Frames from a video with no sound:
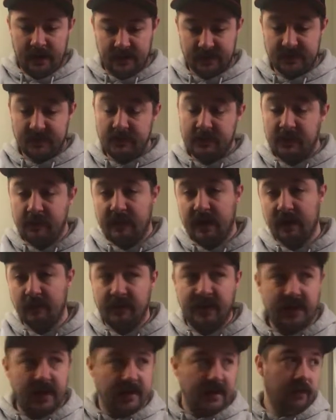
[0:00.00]
As some of you may or
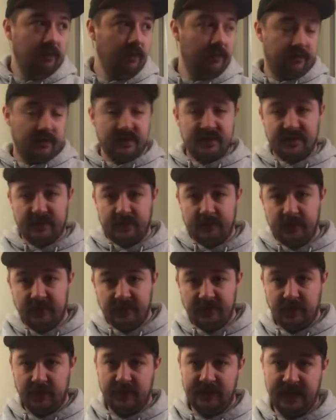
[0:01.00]
may not know, I've recently
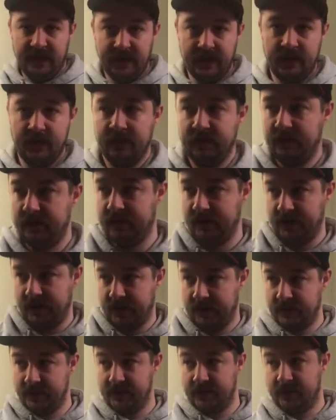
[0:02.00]
moved to Atlanta
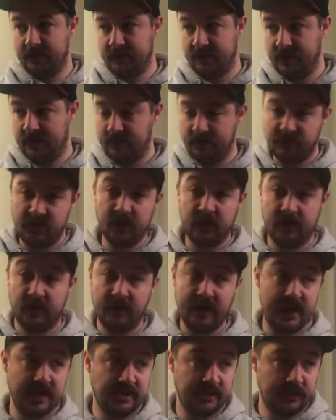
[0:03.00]
and I'm
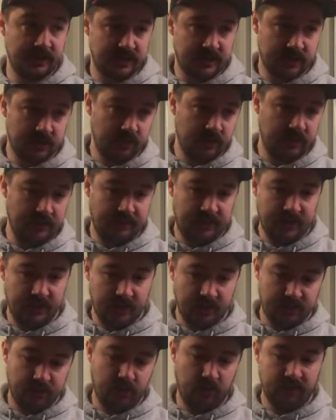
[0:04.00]
doing graduate school up
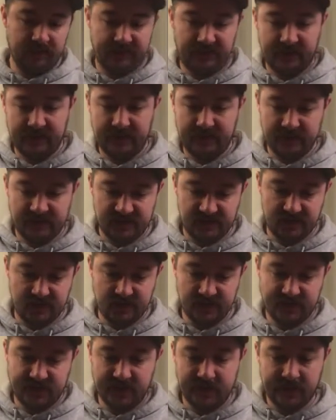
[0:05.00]
here at the Portfolio
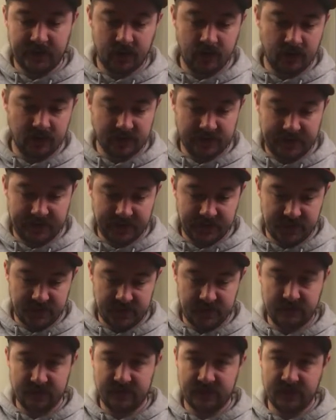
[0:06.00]
Center and studying art
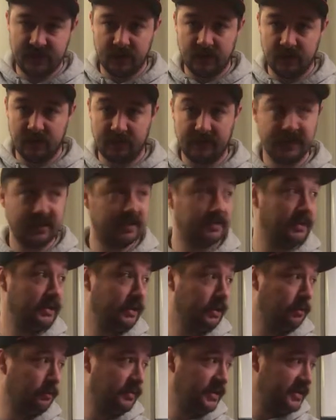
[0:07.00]
direction. So things have
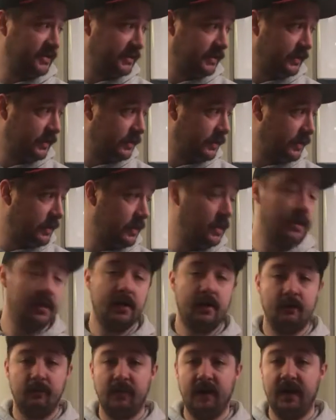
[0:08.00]
been a little busy.
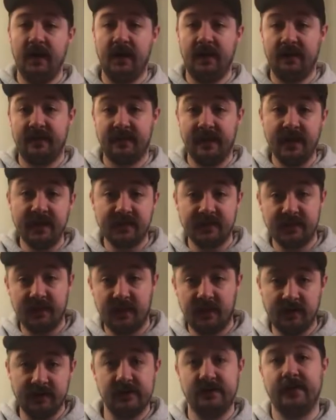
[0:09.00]
But thanks
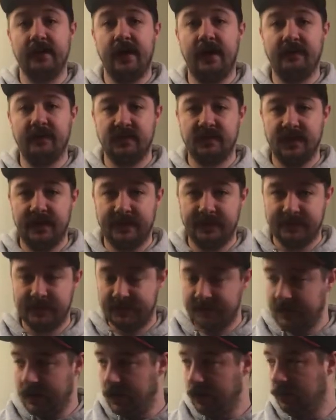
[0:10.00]
to all this
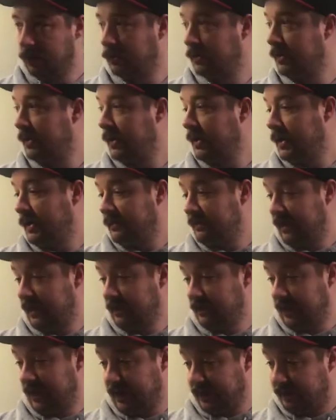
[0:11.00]
godforsaken snow, I've
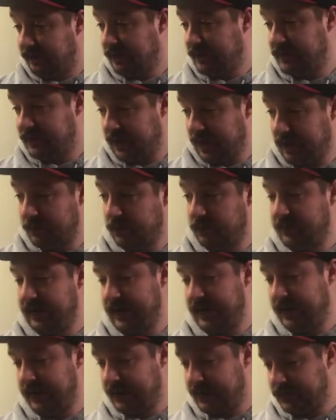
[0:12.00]
had a lot of free time on
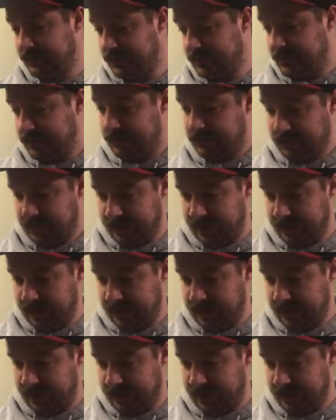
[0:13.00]
my hands